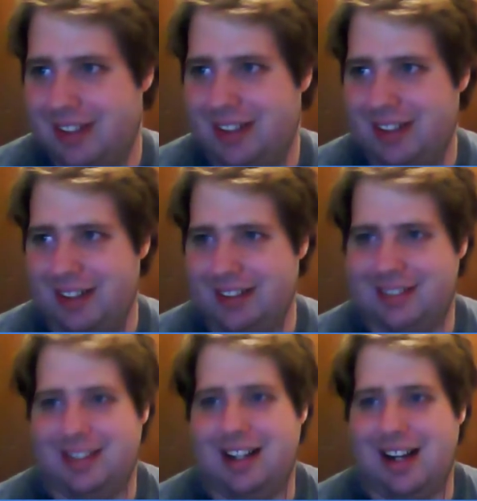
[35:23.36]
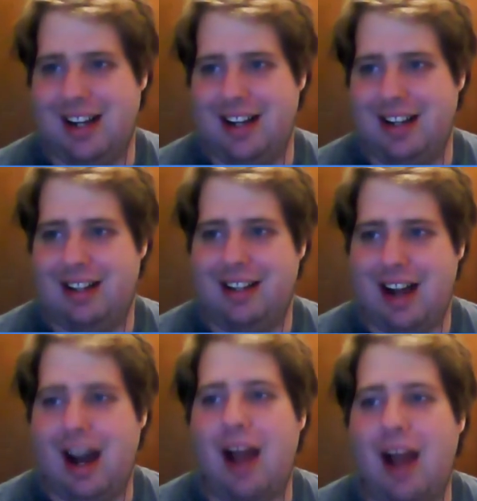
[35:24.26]
it's
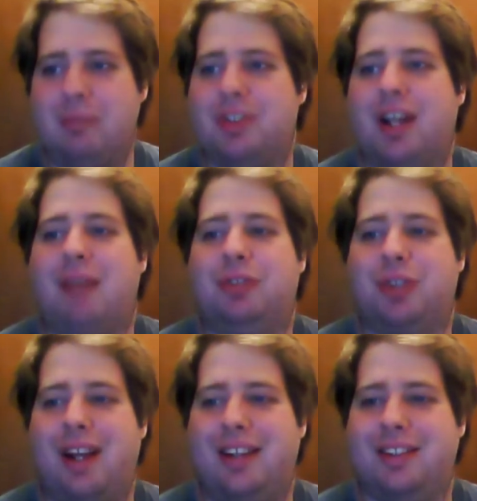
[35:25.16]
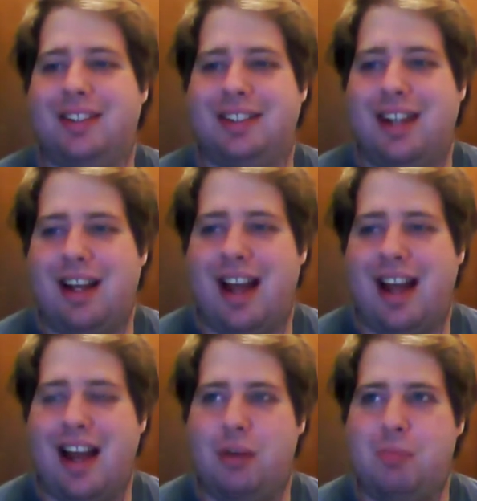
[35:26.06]
I'm trying to decide
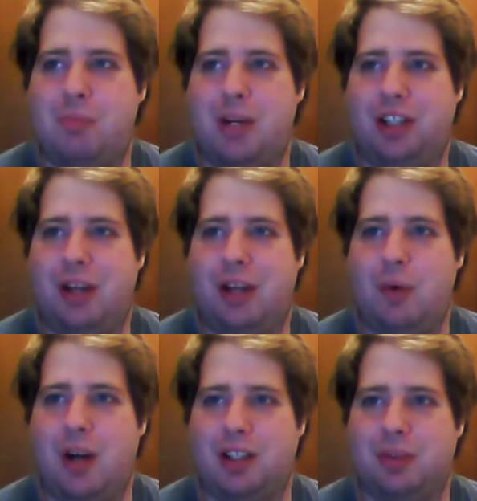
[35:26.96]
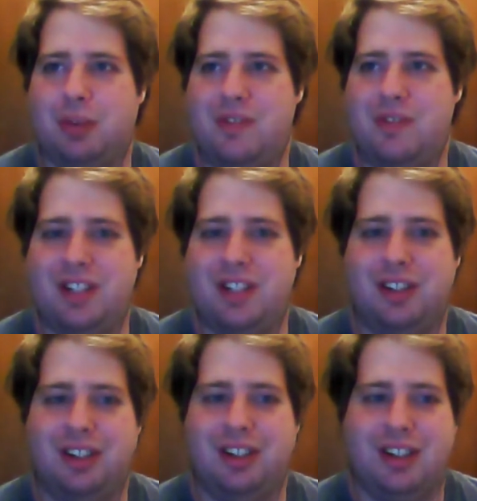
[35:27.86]
how much I want to
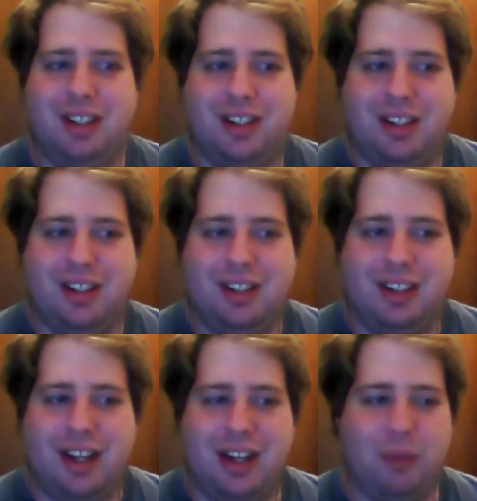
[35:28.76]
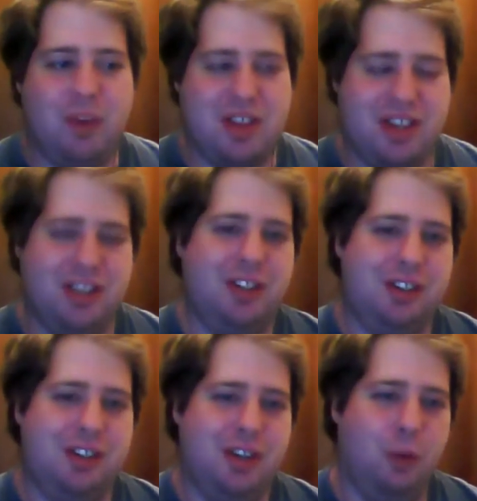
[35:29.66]
reveal within
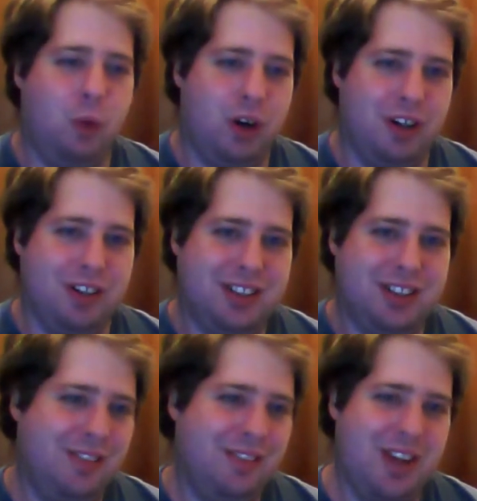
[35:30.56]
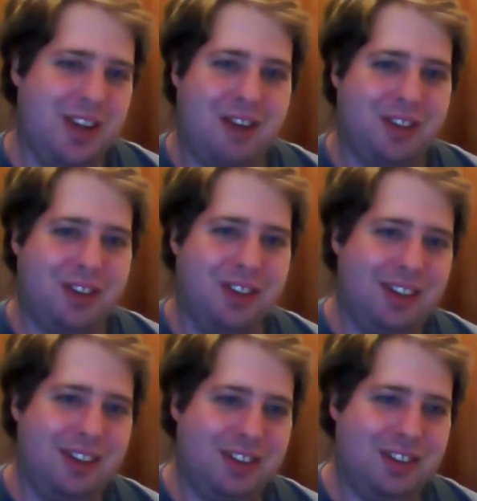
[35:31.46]
the words of the novel
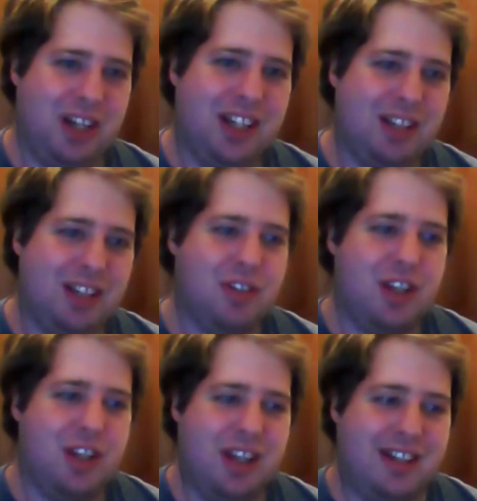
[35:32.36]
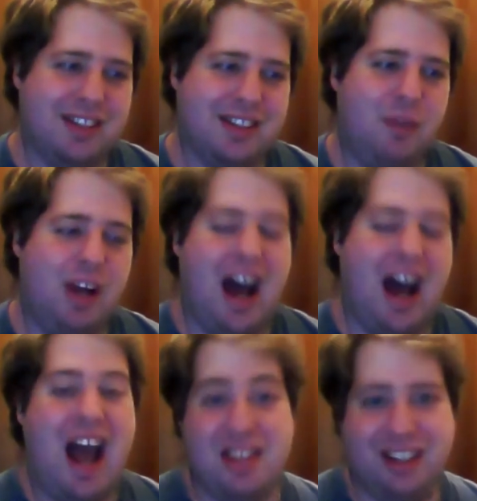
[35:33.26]
to try to give hints at what
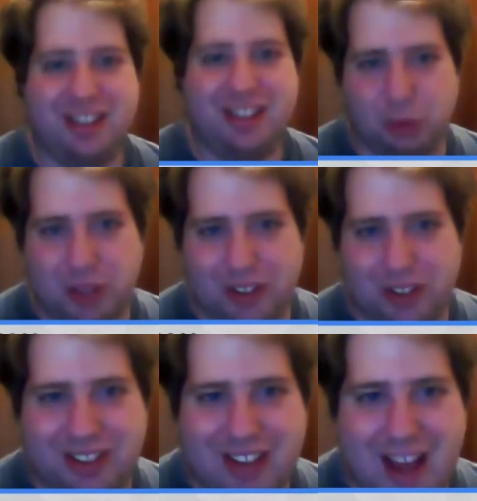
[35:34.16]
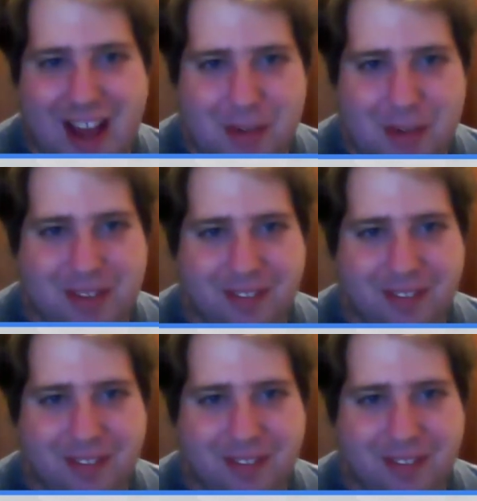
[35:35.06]
I think is the real thing to happen,